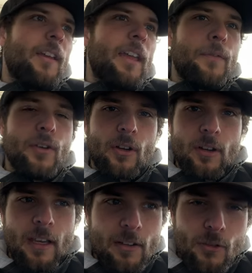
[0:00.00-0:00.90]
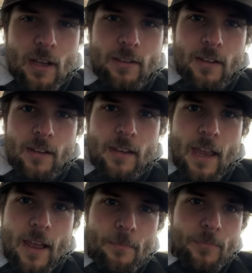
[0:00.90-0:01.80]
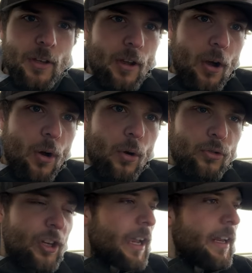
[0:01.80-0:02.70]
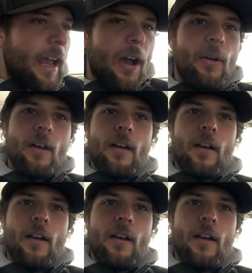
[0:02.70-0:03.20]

If you're interested in that, go check it out.